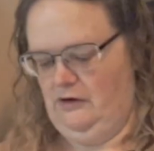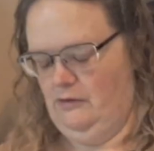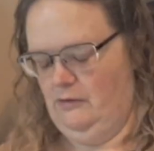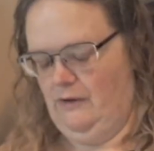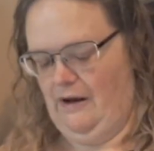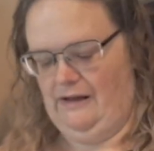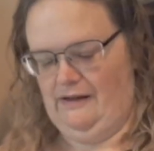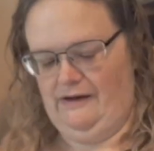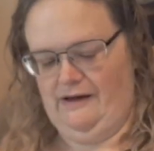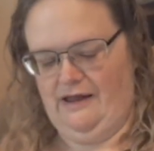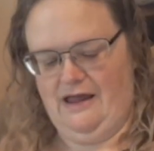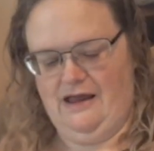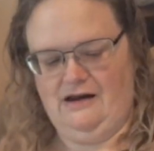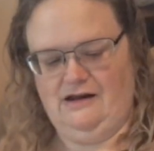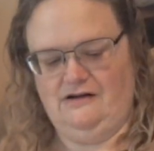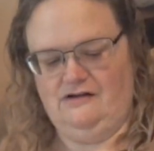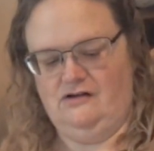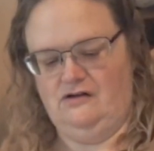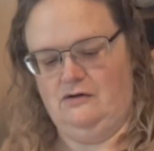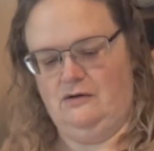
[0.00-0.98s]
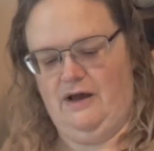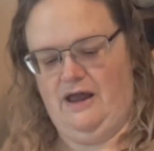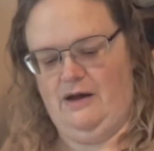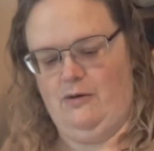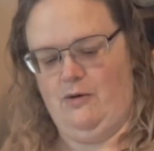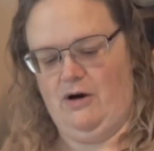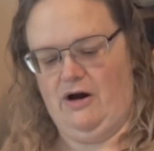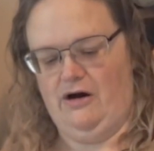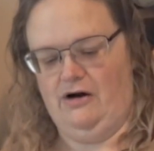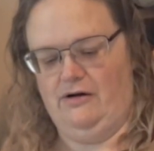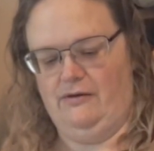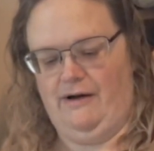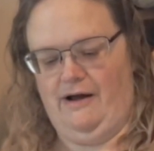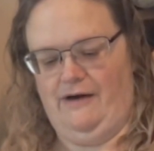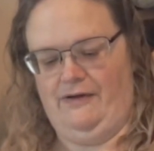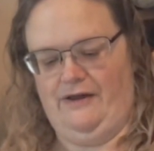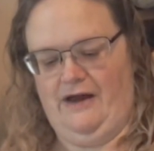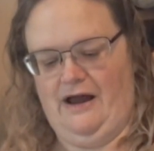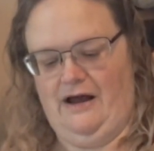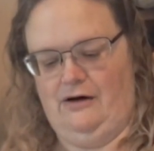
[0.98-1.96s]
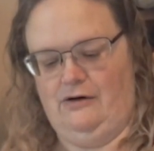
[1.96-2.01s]
relegated to a wear it
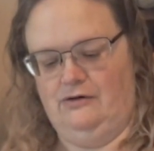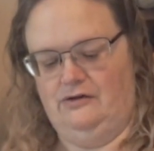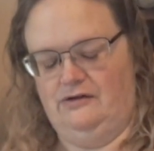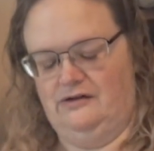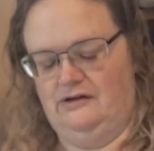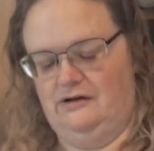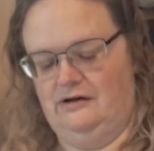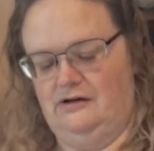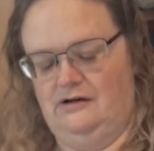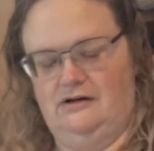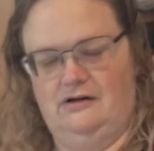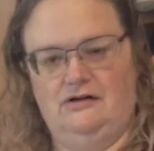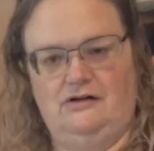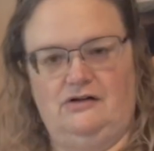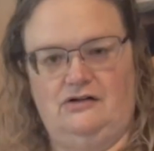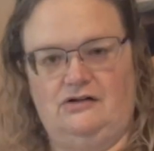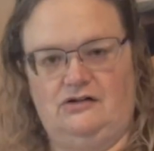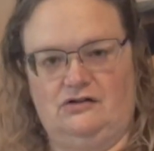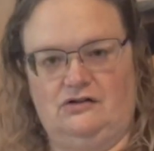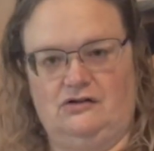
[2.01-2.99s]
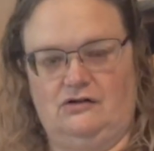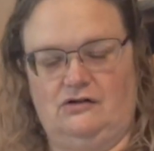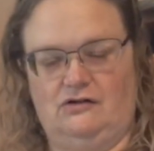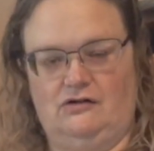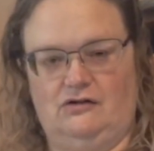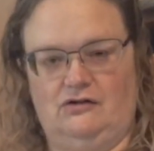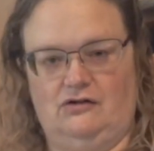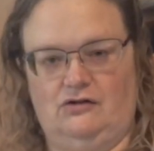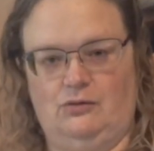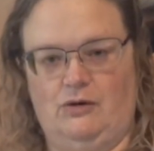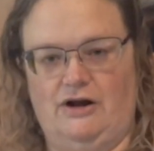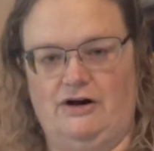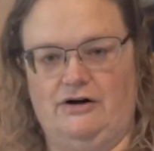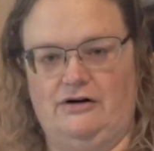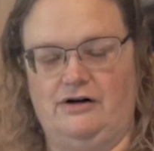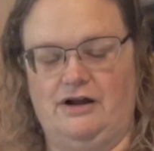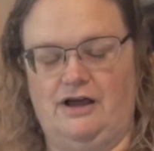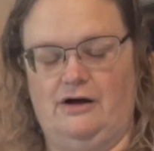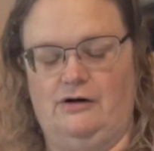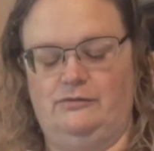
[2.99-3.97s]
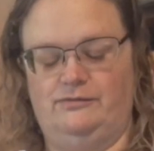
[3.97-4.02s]
around the house sweater
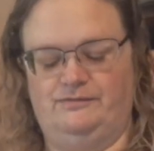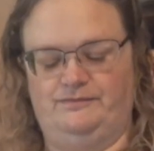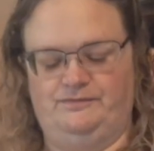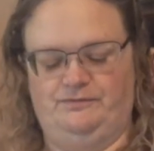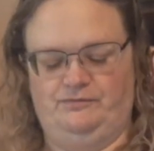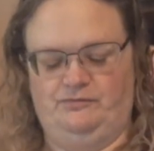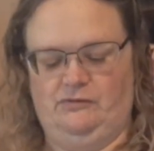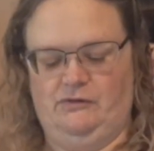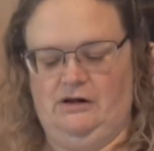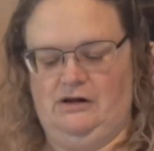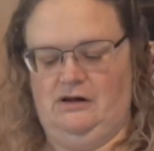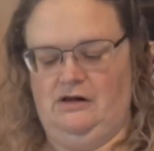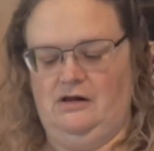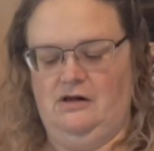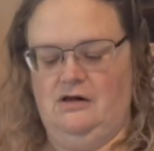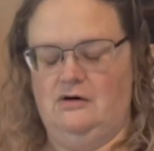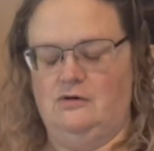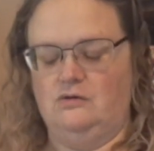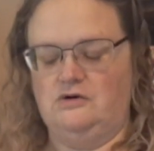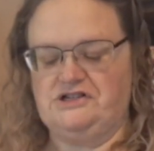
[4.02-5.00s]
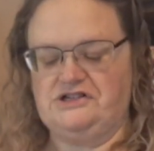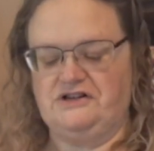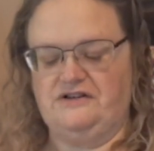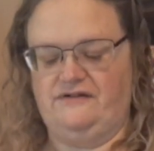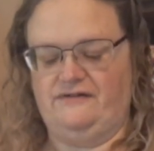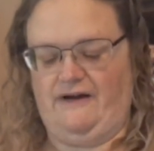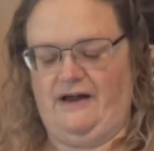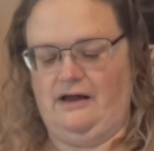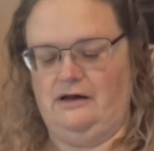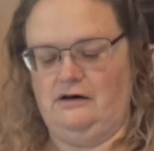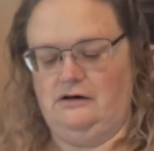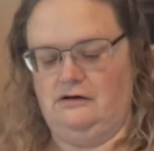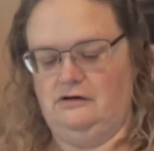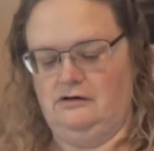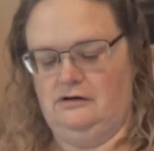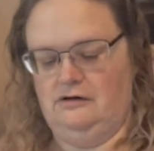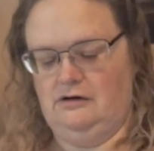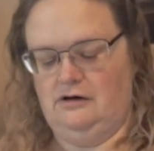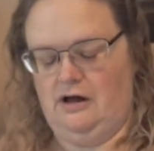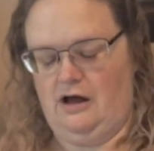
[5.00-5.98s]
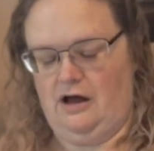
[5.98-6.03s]
now, which is fine.
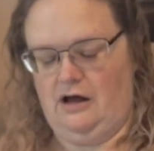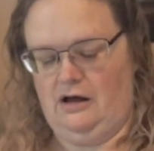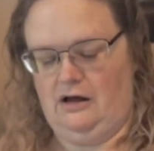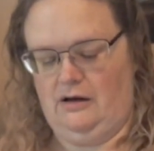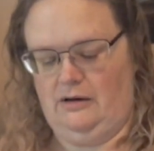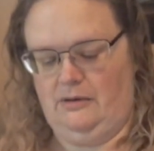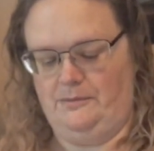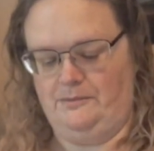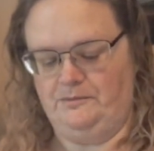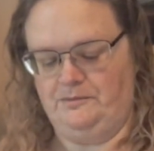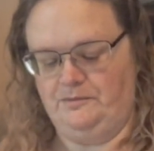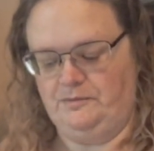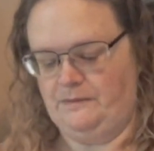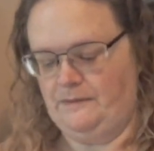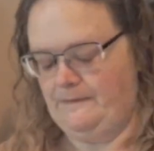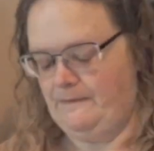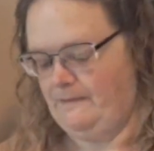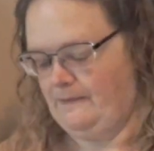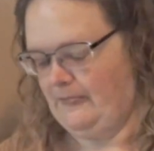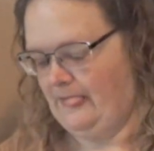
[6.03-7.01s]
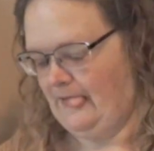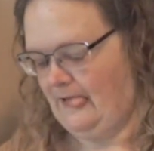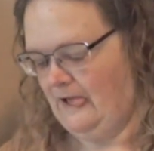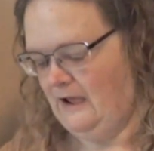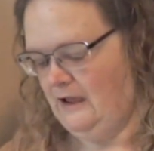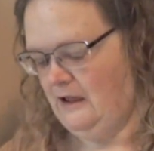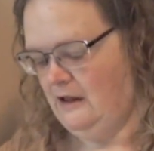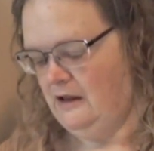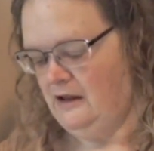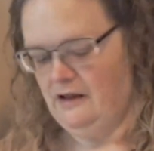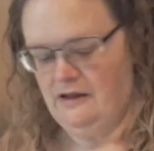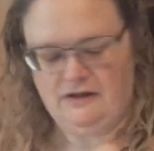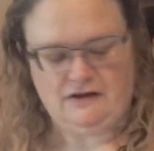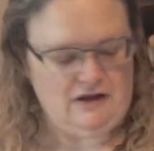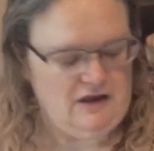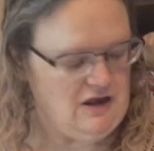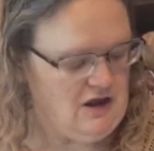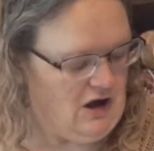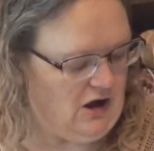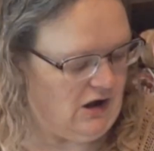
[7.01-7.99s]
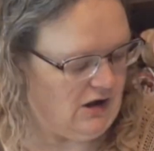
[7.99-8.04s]
The
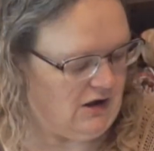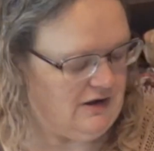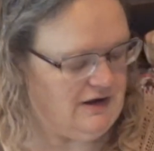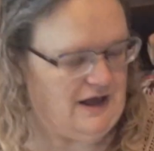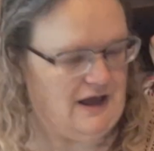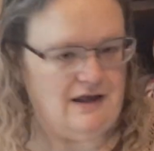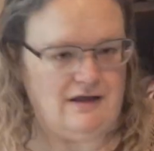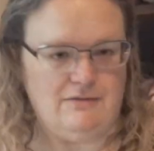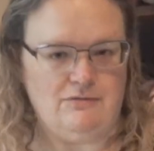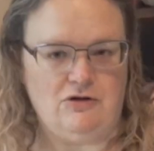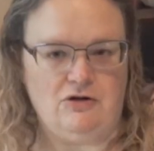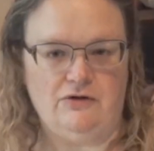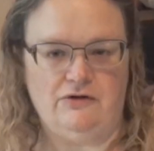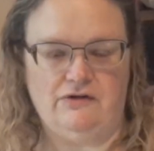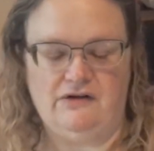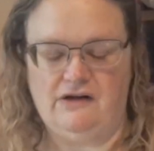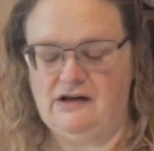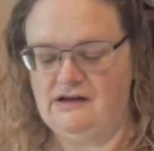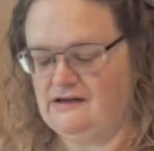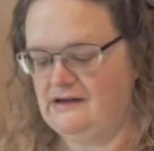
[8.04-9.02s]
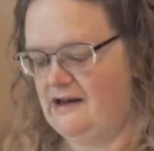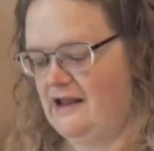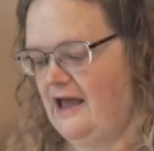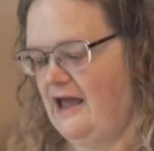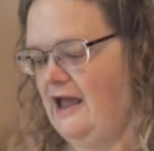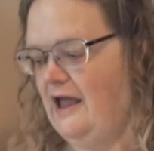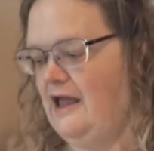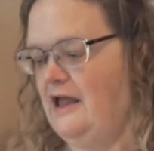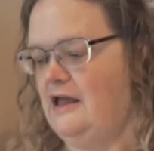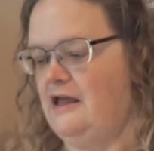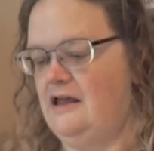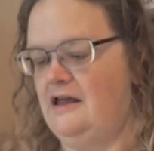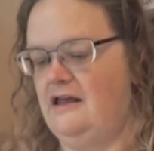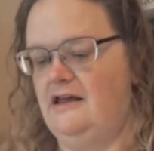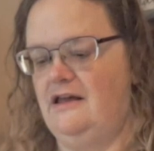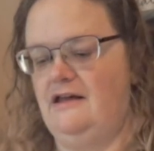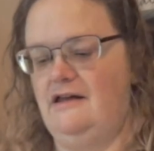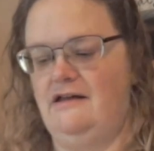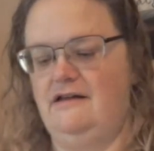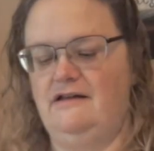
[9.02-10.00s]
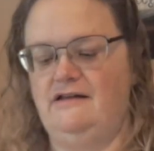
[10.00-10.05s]
yarn I am using today
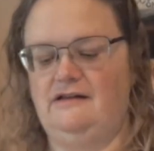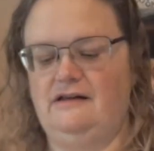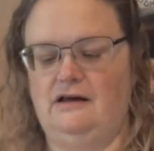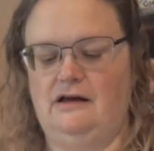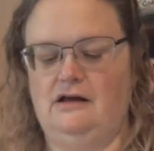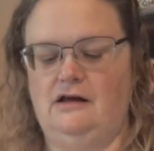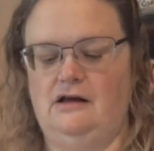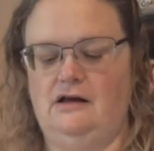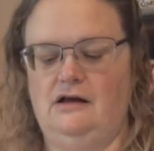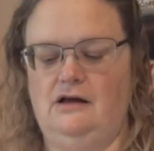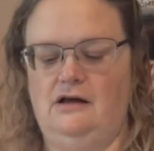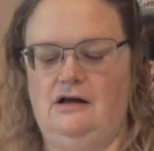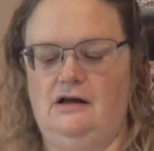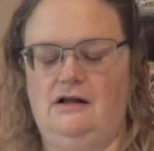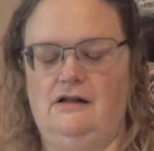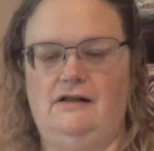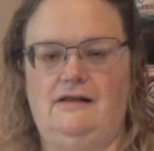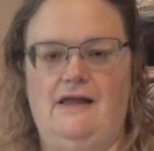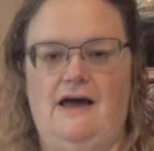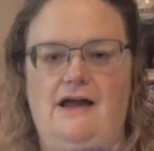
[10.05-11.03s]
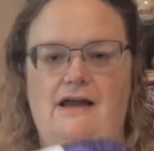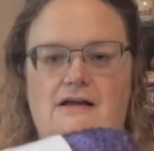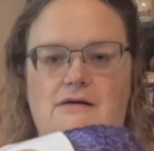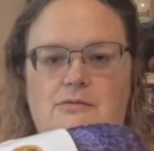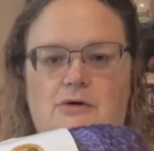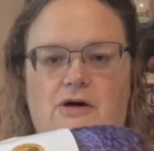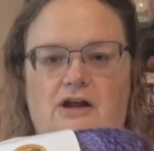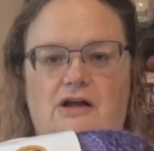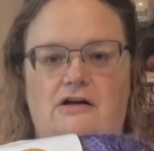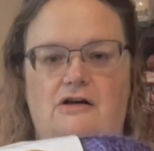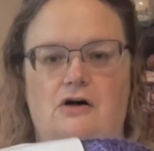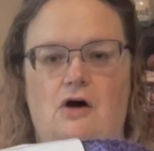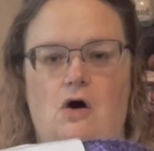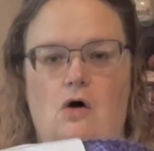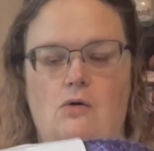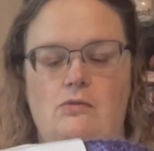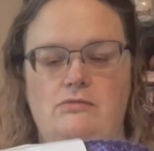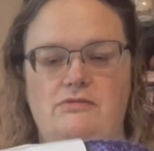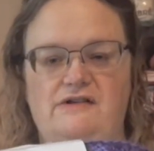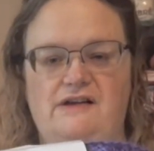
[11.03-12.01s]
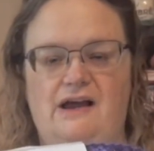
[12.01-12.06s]
is Lion Brand
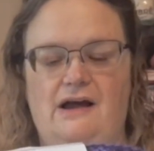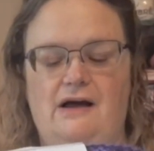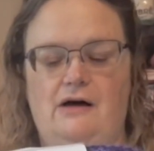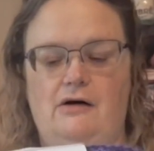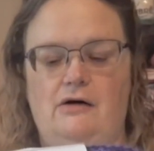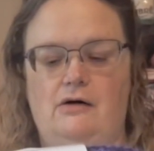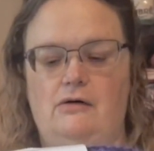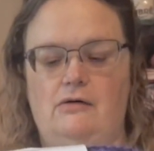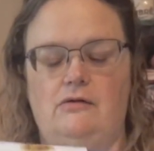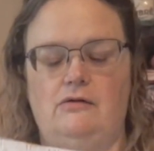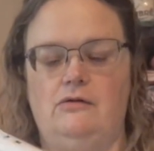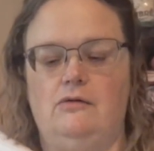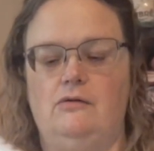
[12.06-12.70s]
Homespun.